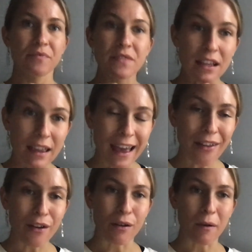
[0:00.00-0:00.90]

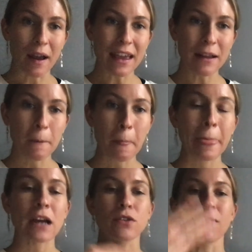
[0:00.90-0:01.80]
Together, right?
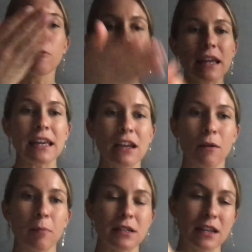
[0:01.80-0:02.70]
So, everybody here,
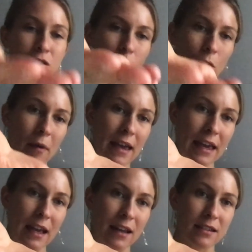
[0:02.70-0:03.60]
pretend to hold my
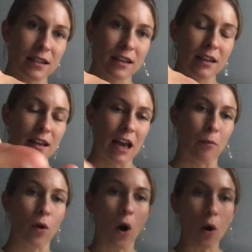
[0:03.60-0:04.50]
hand, and
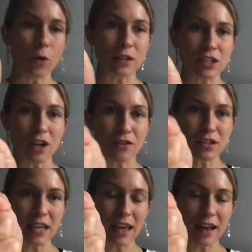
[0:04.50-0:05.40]
we'll all hold each
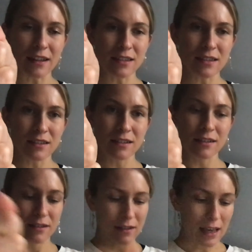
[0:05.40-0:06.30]
other's hands.
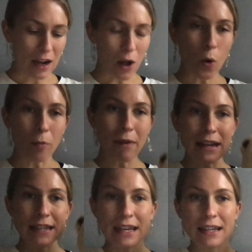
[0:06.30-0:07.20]
And I'll hold
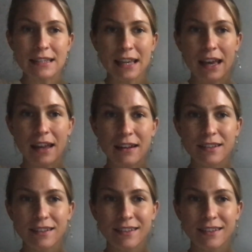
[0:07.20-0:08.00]
Meddy Teddy's hand.